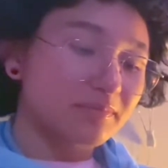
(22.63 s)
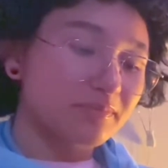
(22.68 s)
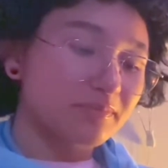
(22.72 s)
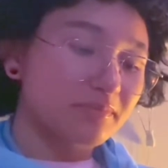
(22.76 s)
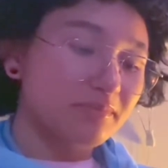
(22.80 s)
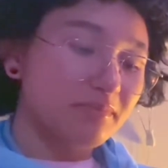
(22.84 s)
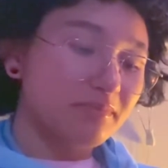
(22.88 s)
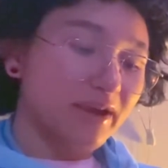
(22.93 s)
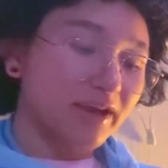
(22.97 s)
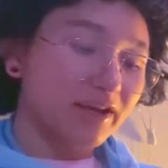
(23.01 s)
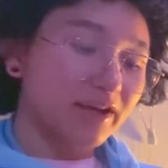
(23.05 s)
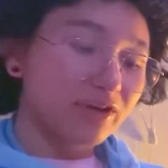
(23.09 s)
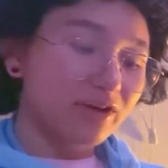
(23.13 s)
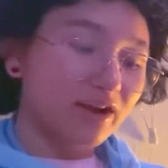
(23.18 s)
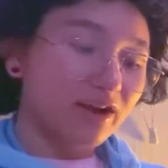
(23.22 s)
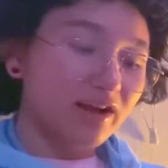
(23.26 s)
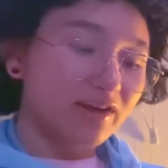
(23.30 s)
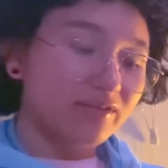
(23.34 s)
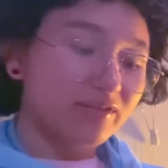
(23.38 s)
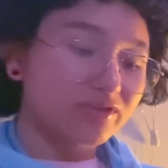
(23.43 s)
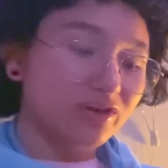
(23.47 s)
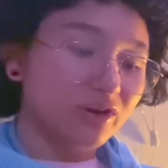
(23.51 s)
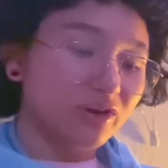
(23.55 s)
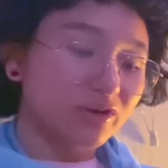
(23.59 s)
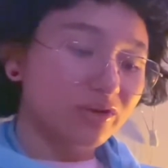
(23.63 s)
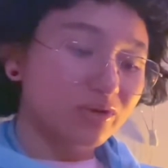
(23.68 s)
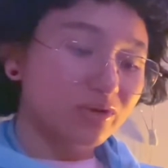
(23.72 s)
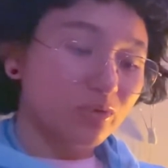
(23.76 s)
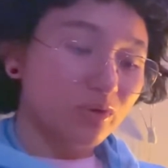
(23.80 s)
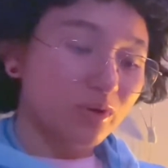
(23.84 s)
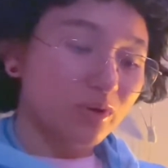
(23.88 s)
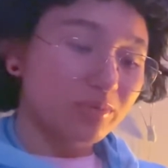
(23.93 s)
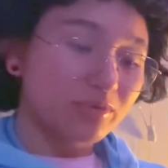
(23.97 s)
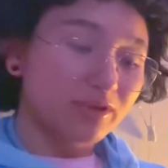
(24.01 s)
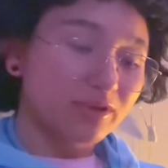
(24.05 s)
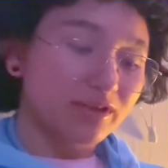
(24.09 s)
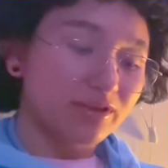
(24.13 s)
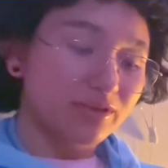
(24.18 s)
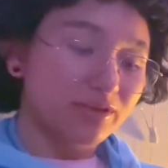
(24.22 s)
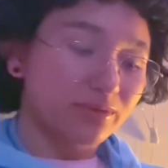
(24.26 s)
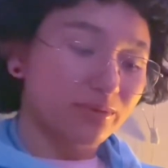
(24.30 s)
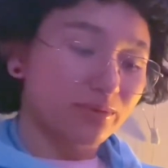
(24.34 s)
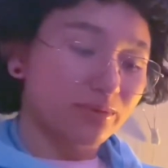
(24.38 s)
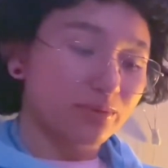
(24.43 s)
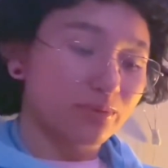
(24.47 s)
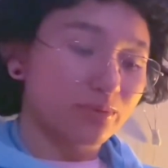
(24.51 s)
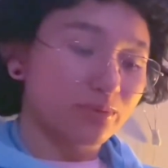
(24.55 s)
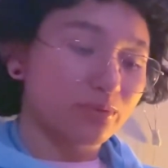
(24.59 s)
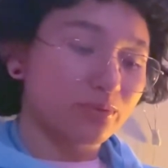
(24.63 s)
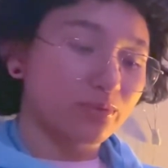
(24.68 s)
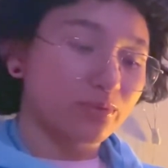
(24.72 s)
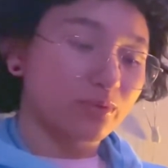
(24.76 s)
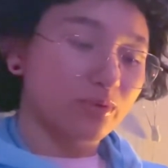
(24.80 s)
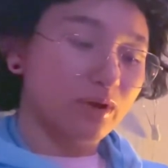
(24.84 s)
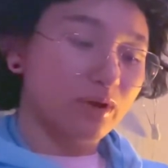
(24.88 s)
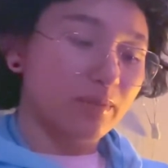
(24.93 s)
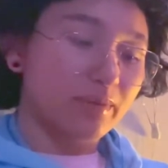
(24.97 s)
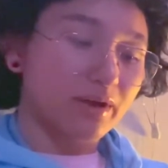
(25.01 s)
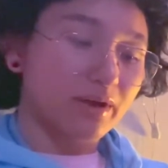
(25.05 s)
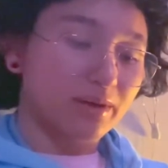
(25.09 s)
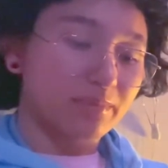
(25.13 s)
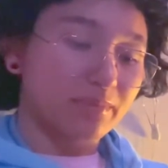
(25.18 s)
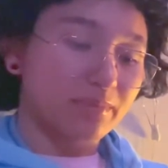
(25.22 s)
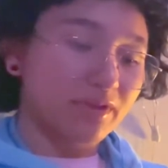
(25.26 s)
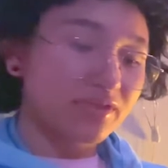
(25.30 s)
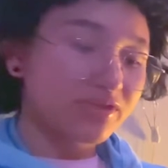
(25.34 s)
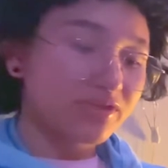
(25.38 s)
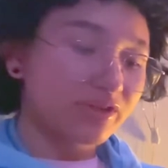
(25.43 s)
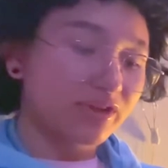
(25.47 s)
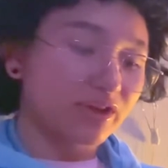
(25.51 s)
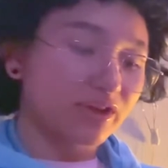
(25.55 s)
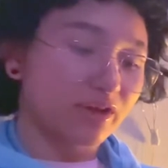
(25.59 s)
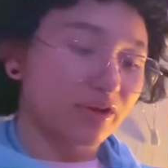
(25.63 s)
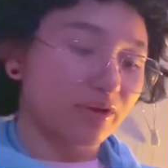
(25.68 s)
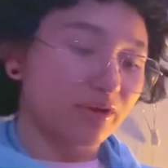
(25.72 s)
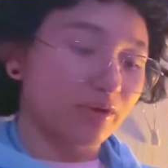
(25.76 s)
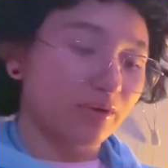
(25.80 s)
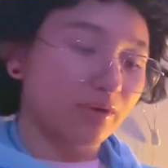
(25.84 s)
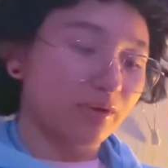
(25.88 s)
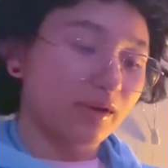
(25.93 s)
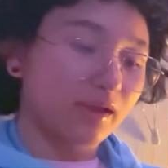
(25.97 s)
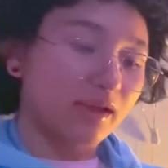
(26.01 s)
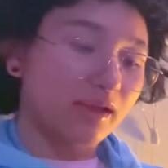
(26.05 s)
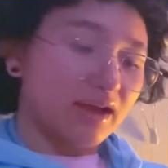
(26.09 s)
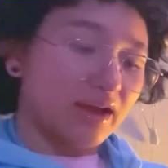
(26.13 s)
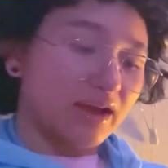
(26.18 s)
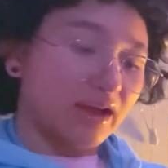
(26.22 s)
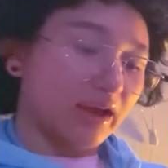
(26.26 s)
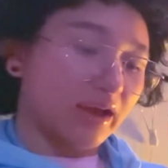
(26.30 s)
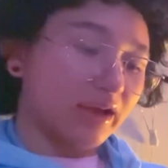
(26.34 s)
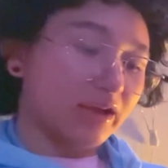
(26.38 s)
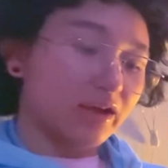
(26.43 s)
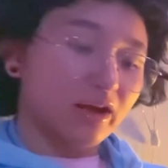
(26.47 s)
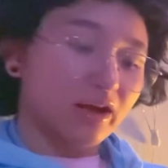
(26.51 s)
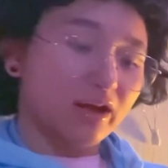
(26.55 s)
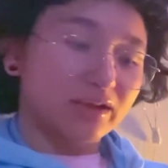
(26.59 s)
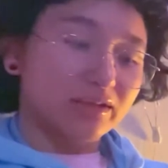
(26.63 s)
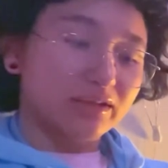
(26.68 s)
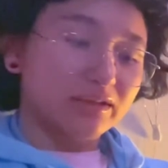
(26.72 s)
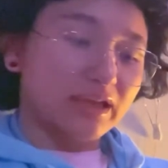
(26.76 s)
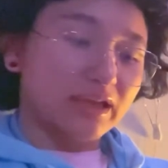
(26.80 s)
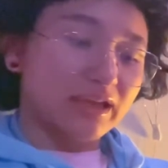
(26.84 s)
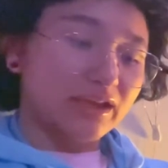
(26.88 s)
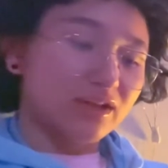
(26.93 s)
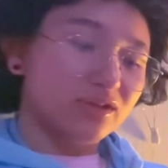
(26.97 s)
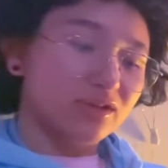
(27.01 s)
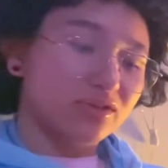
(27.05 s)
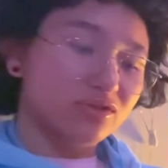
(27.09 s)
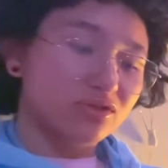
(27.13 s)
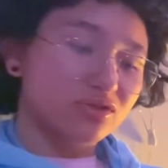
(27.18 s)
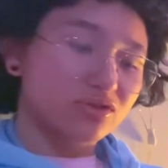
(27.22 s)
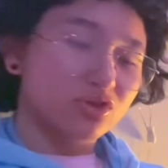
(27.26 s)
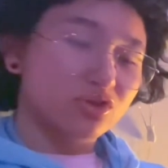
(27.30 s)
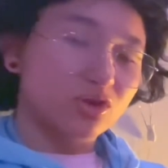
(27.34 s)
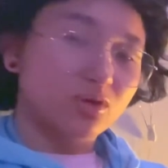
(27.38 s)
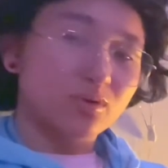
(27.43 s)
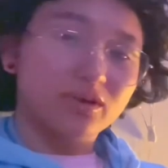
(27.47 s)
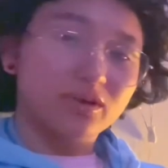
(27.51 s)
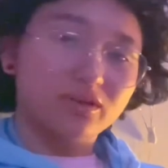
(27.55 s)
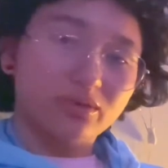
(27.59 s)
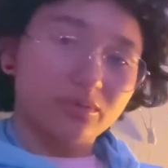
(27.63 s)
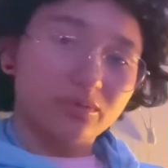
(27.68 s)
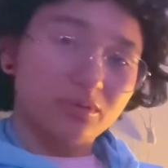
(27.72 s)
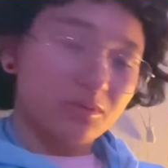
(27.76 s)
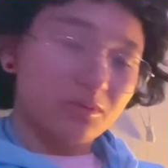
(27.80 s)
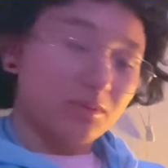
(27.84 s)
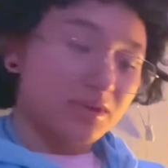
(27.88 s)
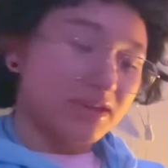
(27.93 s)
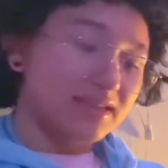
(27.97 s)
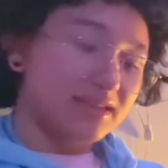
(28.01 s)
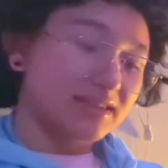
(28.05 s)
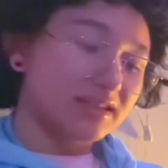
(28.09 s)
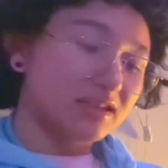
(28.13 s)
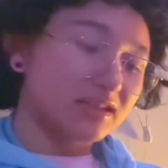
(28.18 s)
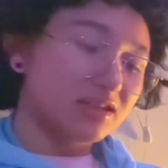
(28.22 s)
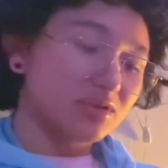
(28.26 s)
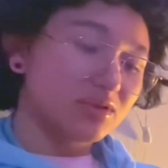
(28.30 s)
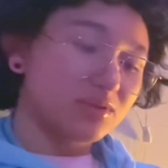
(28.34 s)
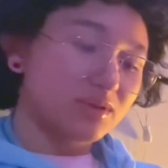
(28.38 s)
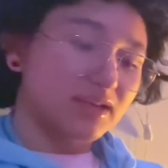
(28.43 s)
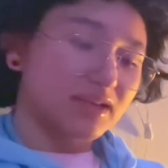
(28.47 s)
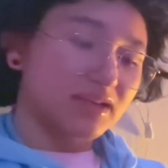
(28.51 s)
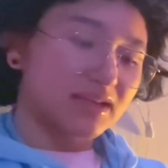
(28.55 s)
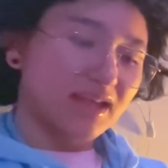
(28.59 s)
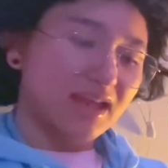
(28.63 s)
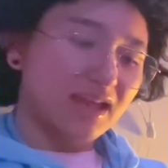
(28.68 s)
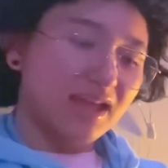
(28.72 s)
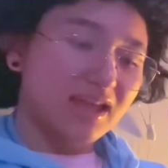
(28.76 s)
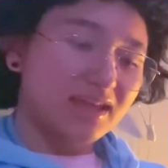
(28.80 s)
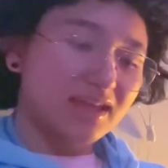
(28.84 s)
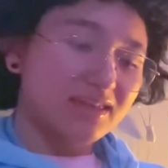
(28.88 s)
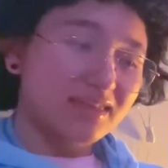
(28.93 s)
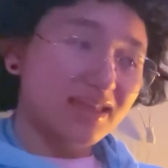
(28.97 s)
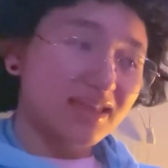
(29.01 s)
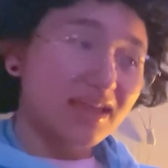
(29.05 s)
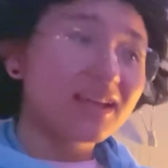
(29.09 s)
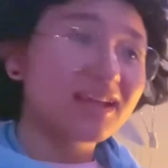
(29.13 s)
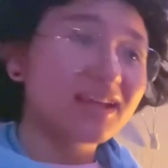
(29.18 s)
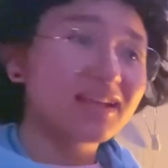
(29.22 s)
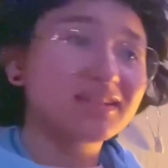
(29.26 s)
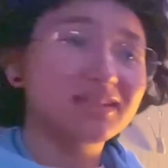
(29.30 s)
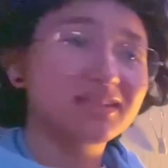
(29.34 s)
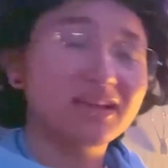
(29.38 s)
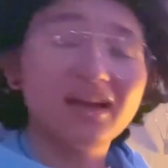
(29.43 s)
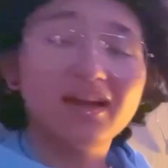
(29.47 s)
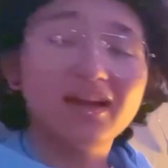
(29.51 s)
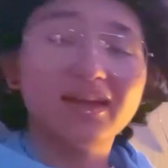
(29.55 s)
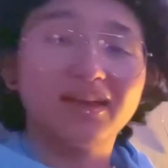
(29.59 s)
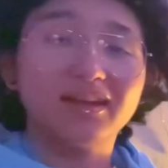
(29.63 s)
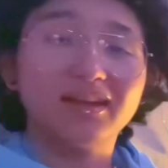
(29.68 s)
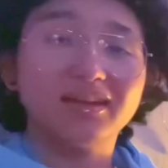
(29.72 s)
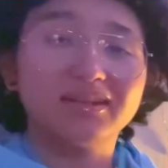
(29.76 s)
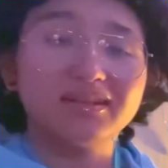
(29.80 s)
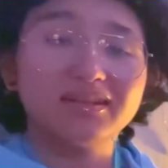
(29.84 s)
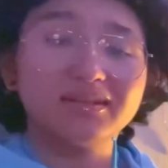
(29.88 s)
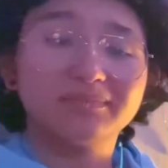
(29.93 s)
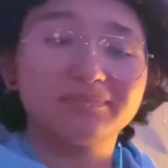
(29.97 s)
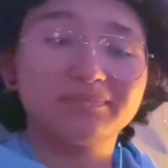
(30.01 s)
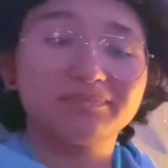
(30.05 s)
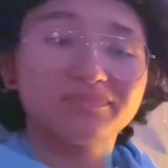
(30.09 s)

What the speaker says: Minecraft hardcore playthrough about a month ago. I got like 2 or 3 weeks into it and then I died.